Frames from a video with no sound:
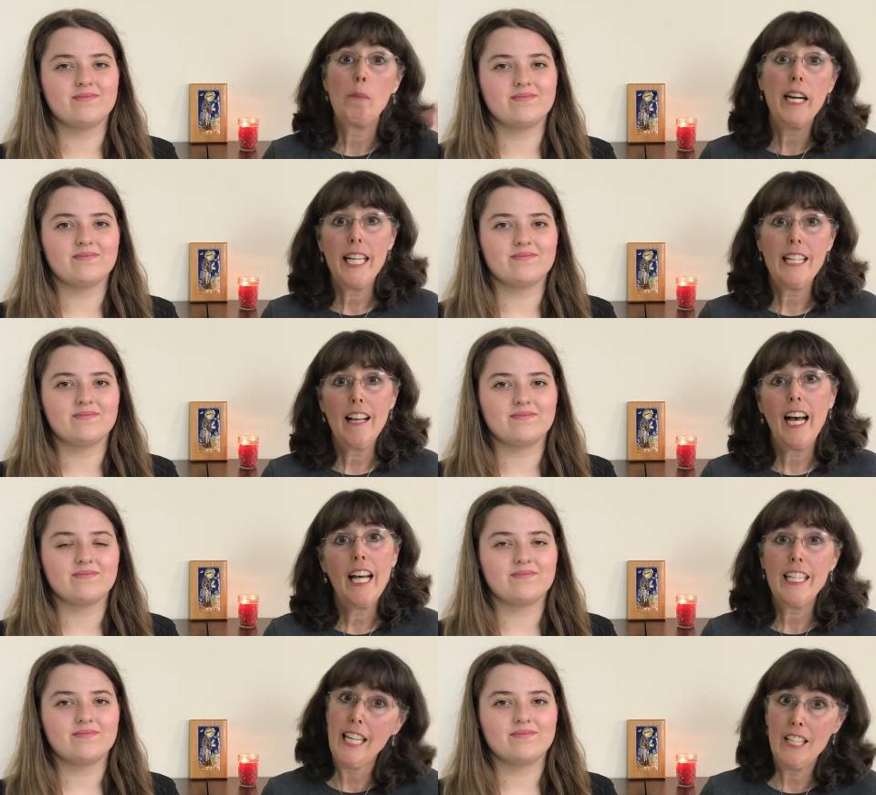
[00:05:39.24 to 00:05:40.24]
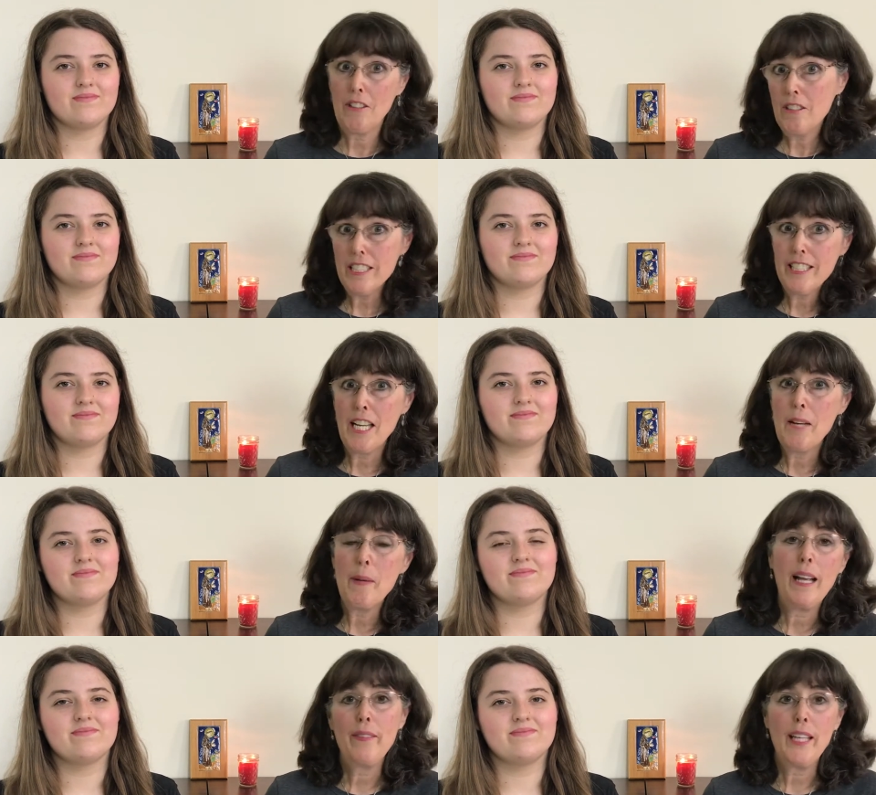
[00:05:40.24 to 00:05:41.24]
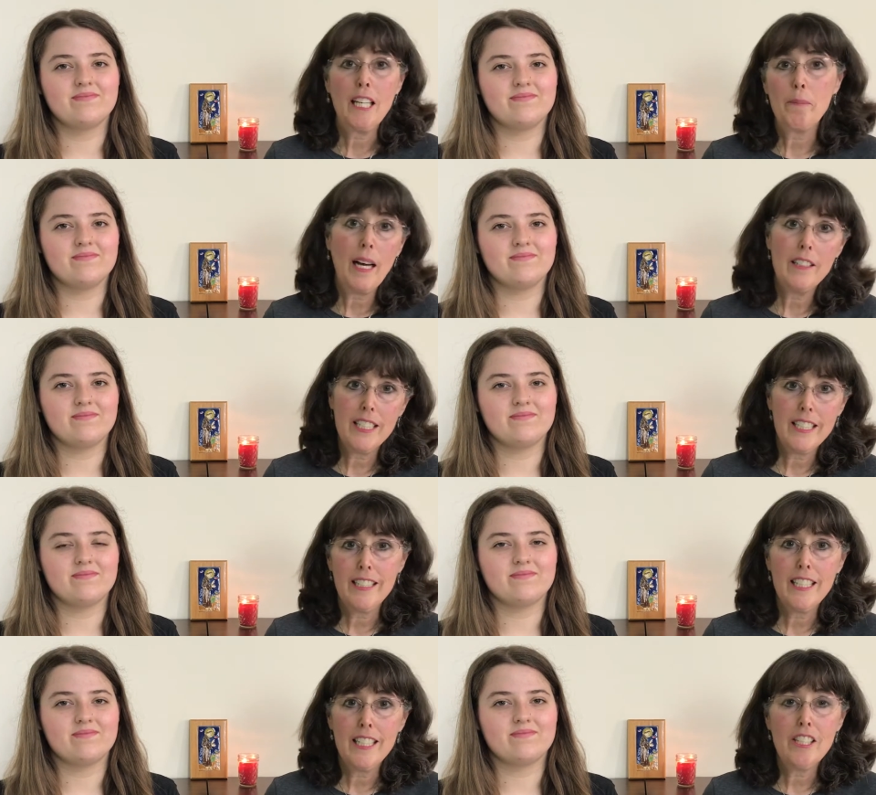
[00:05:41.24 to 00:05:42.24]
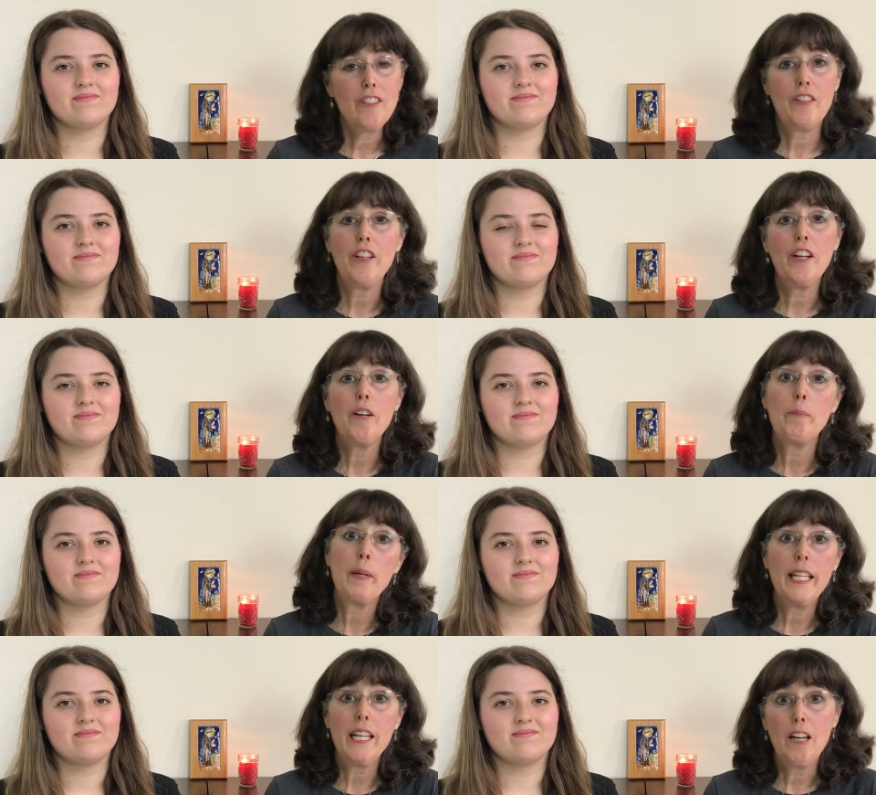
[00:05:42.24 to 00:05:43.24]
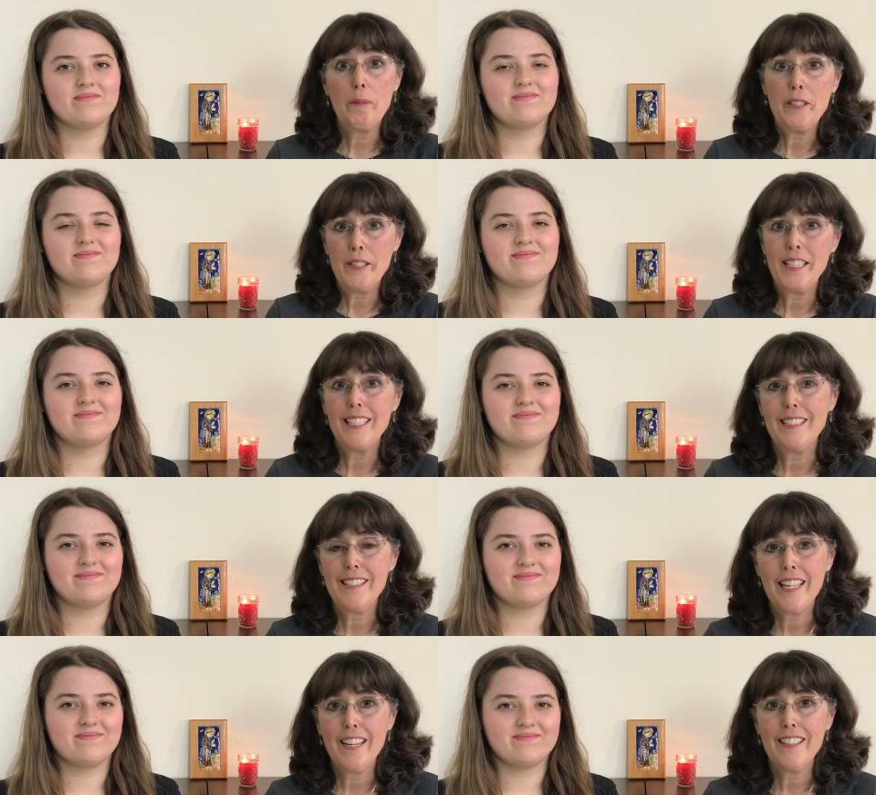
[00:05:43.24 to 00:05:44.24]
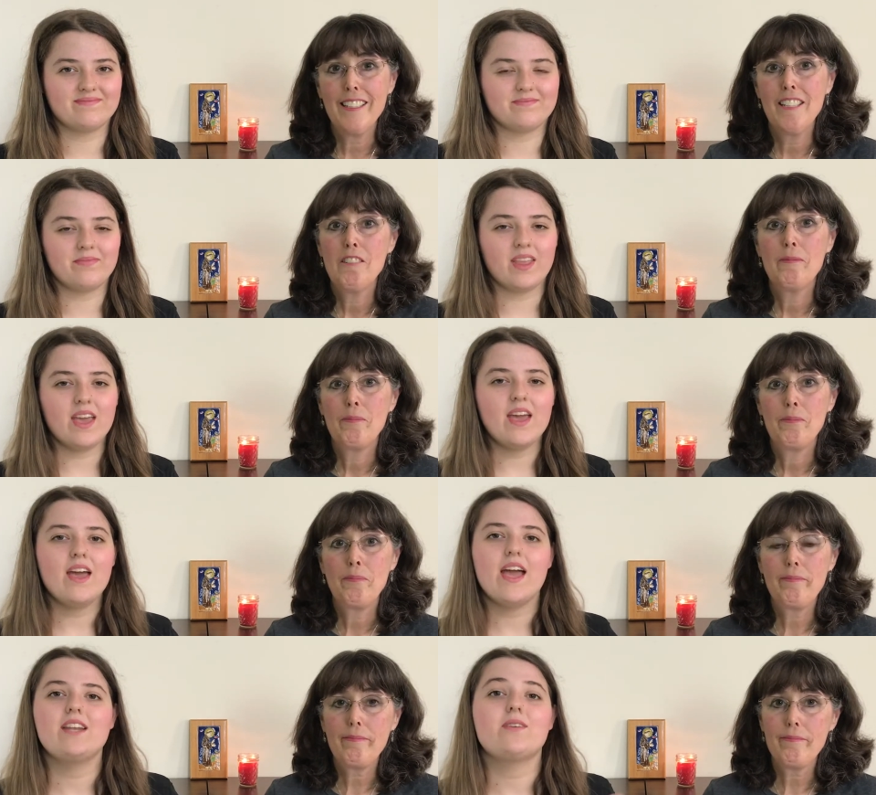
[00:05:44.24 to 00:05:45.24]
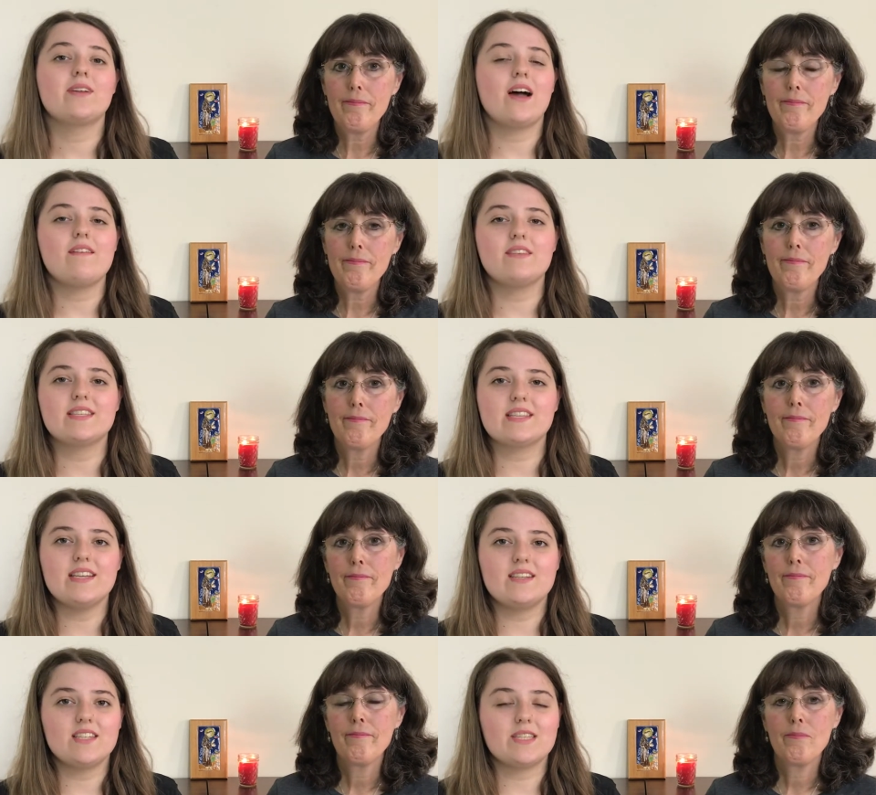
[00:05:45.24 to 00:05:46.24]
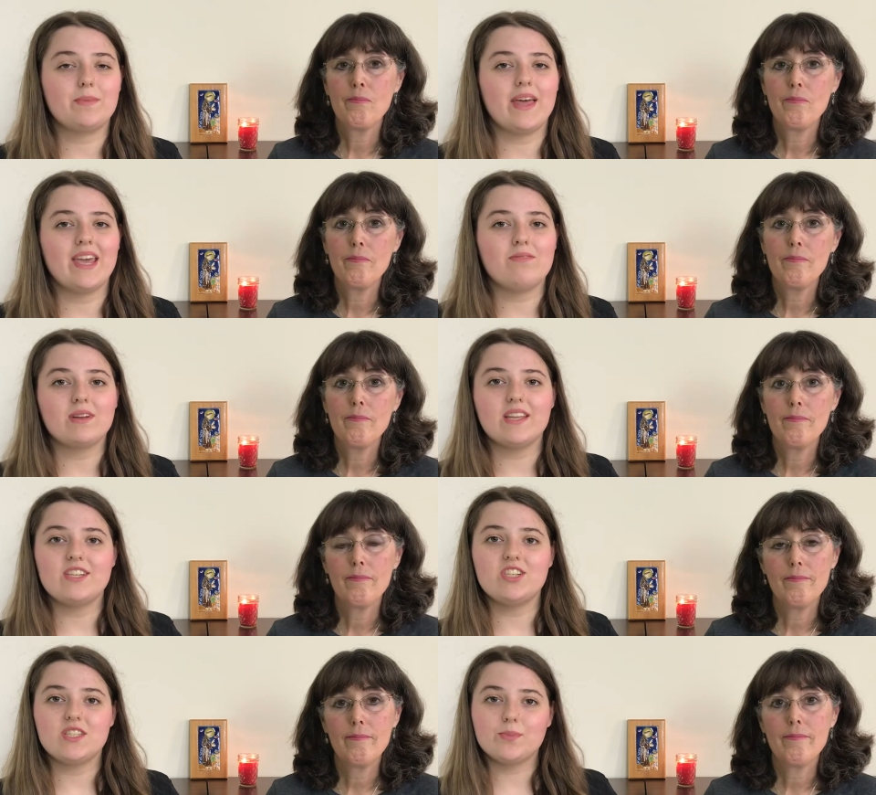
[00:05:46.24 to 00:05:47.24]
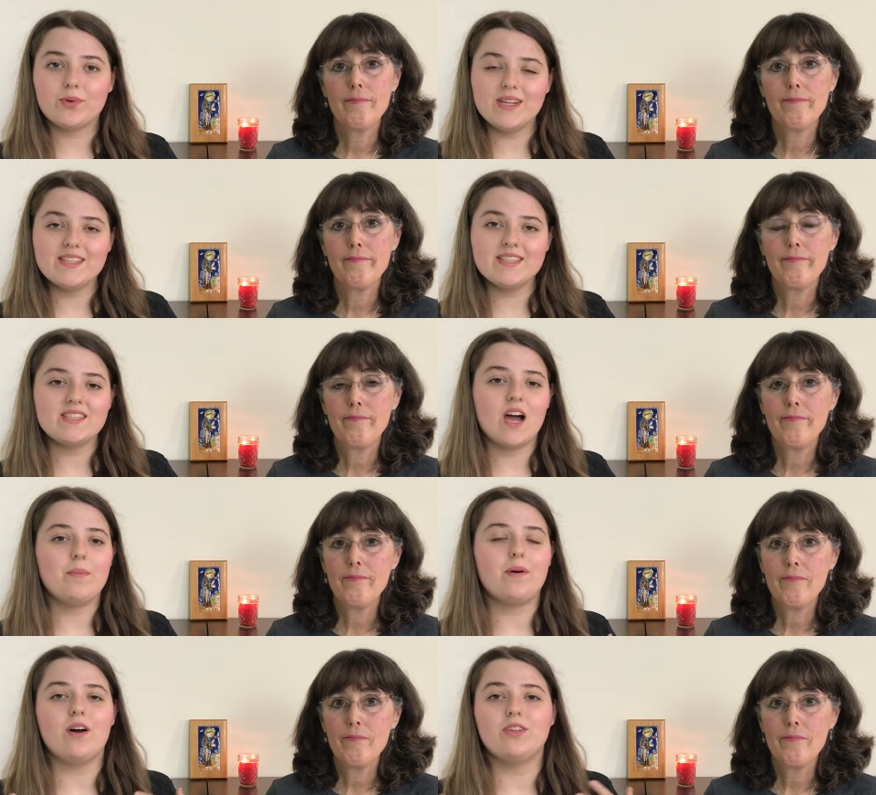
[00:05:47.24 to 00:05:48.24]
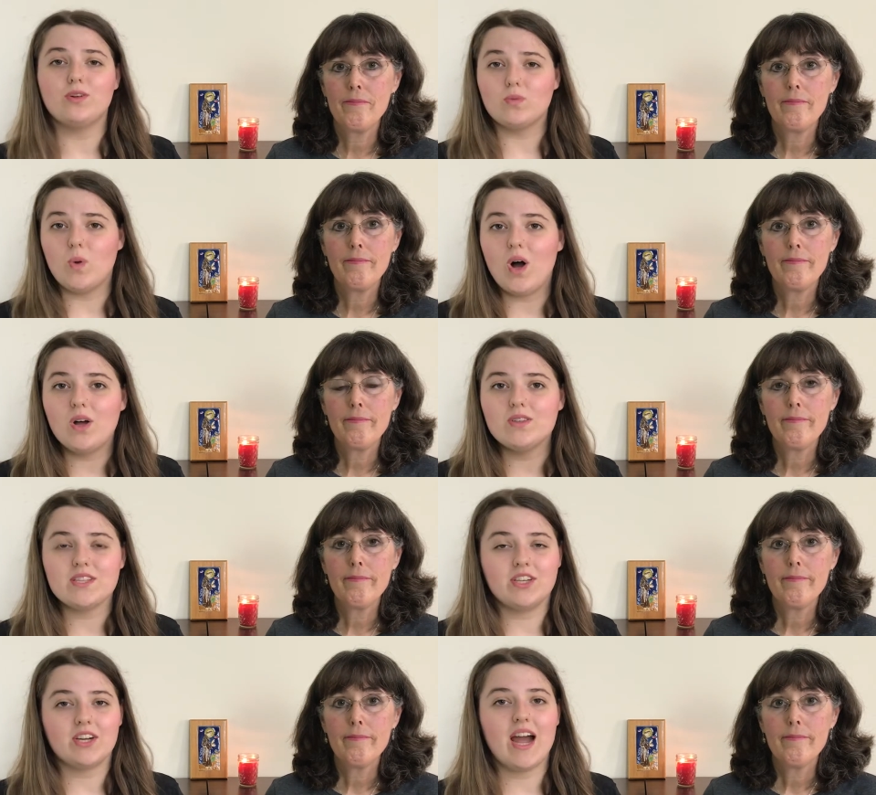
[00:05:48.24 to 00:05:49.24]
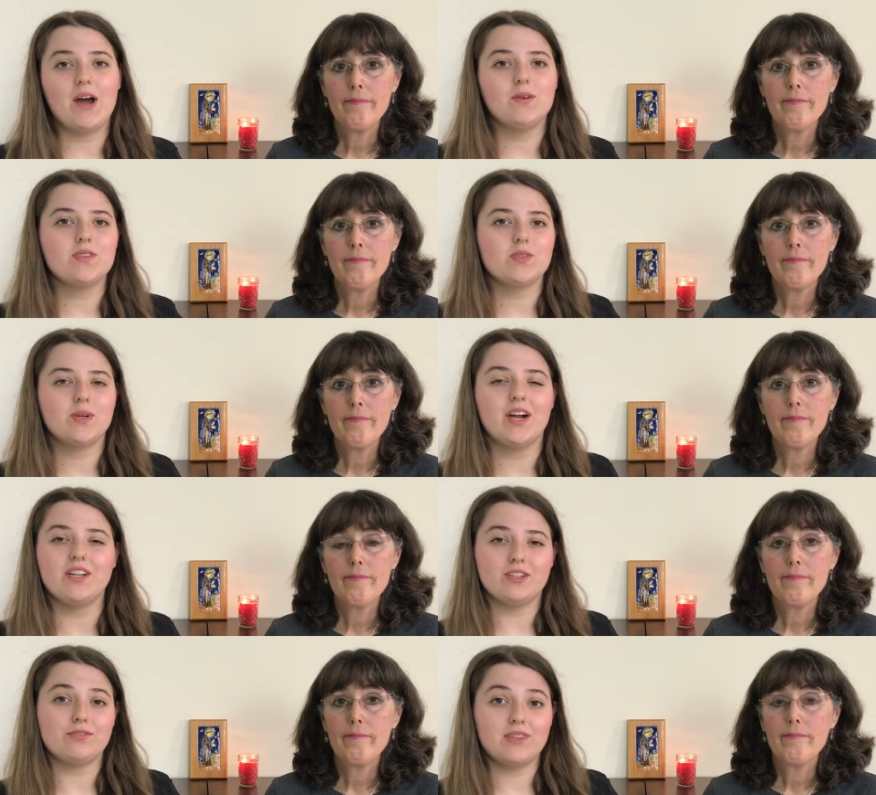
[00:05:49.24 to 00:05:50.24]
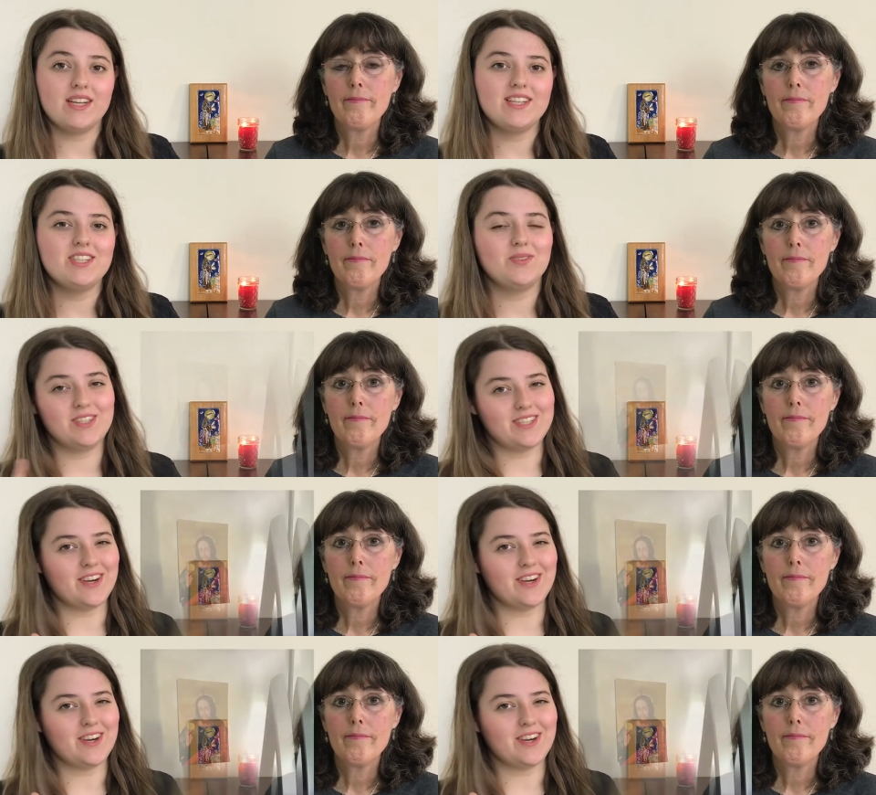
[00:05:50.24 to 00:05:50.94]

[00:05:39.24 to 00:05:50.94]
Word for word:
Speaker 1: parking lot can notice them and think about Jesus. So there are many opportunities there.
Speaker 2: And you can obviously display religious prints up on your walls in your house or on your fridge, which is